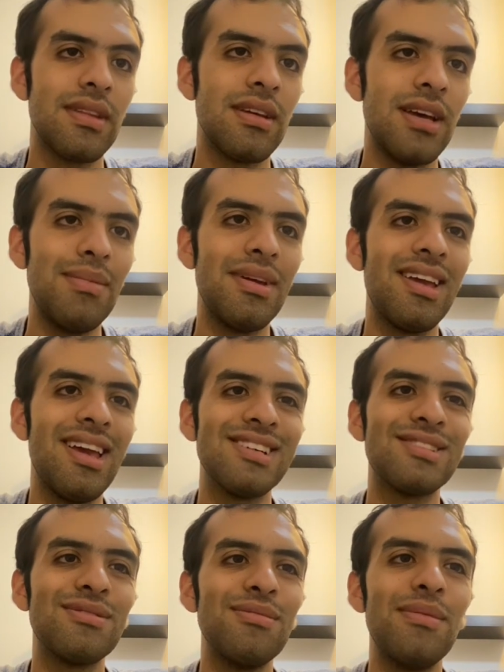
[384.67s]
I mean, he
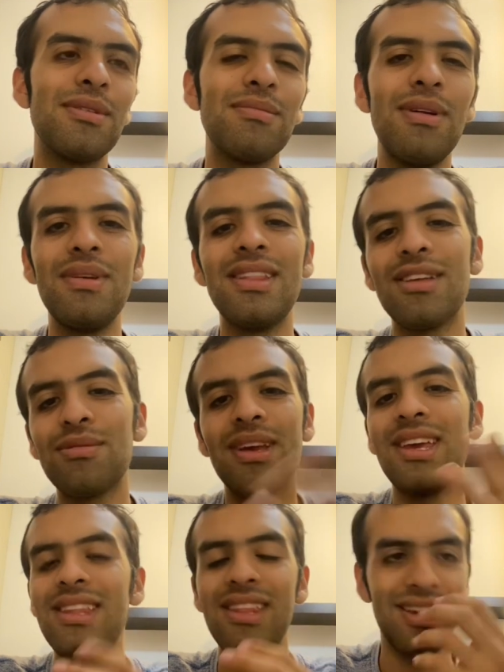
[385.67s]
has 2 Beavers, maybe that's why
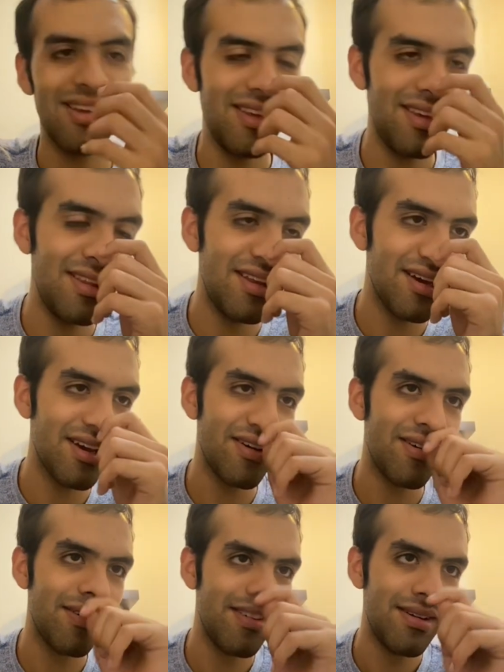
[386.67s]
he didn't
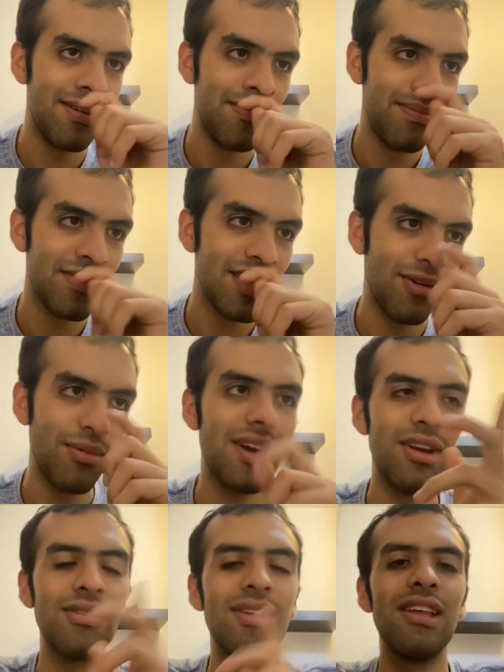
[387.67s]
care, and we
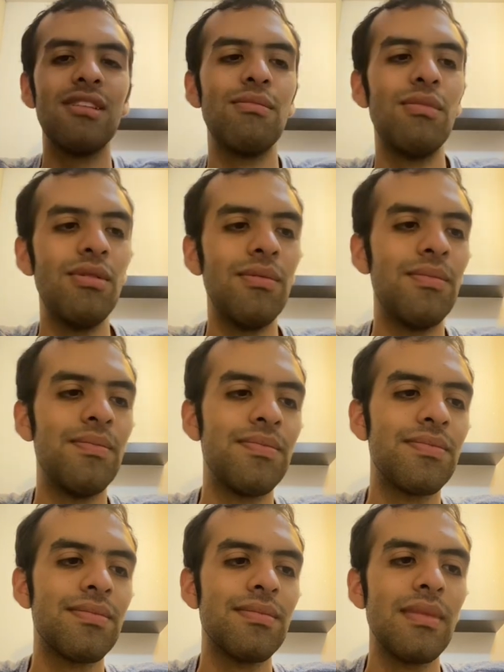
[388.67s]
cannot hit the blue.
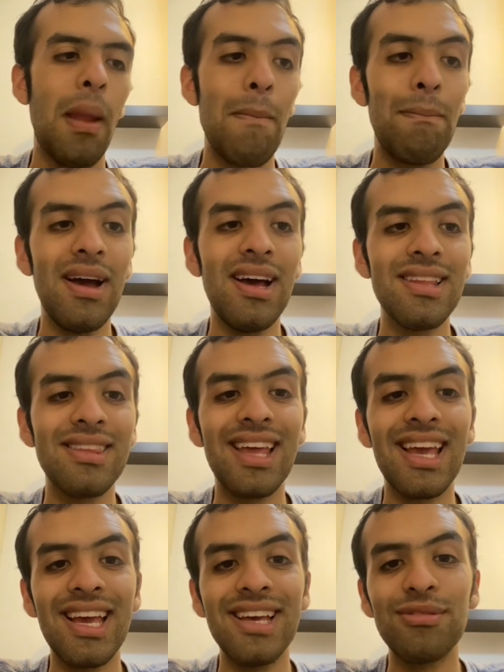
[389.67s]

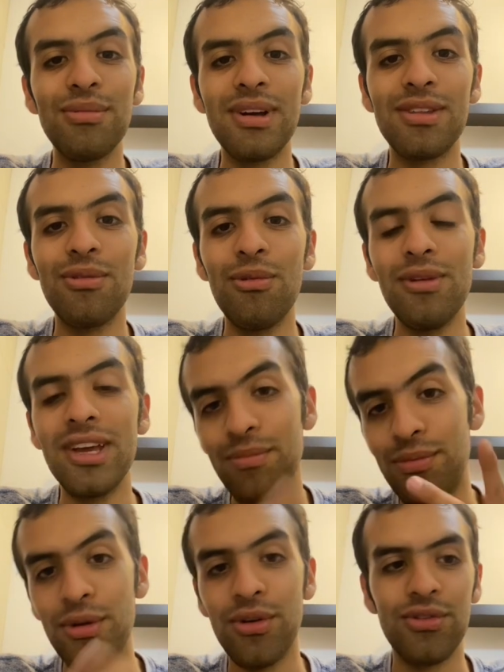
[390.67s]
But guess what? We are
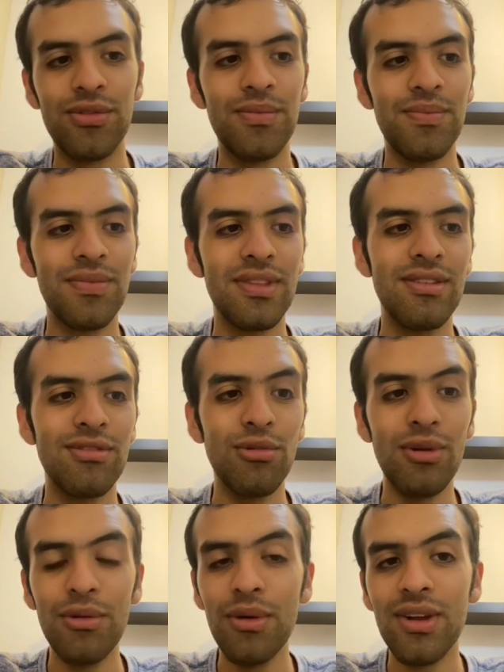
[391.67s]
pros. So
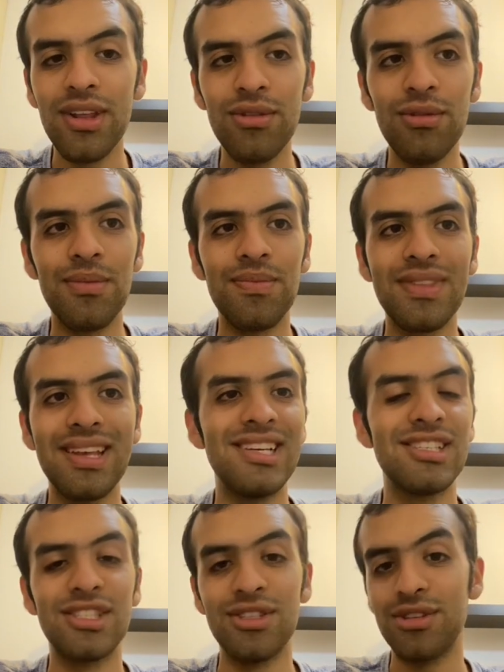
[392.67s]
what are we gonna do?
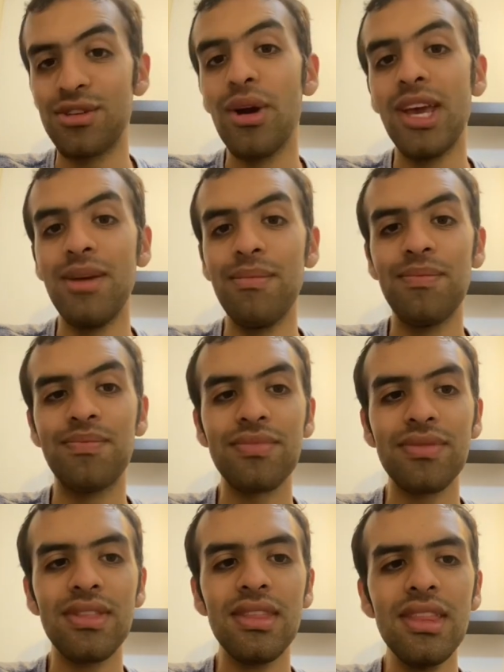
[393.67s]
Search Ohim,
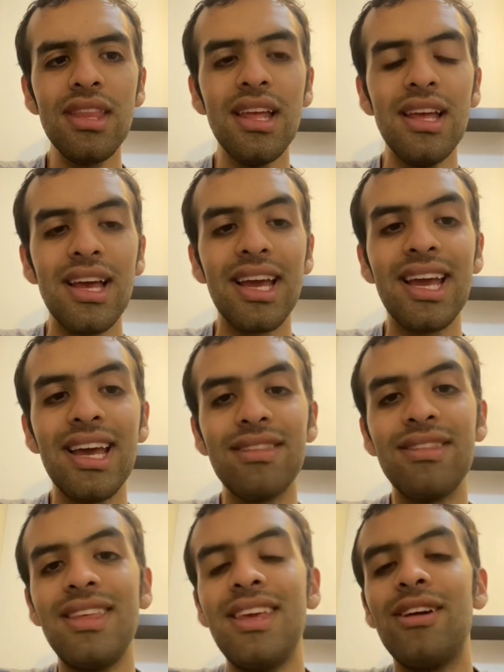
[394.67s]

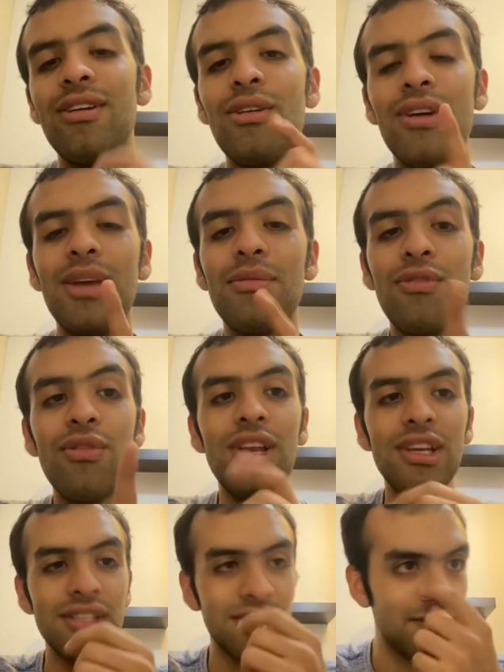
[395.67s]
get the Ohim Foolish,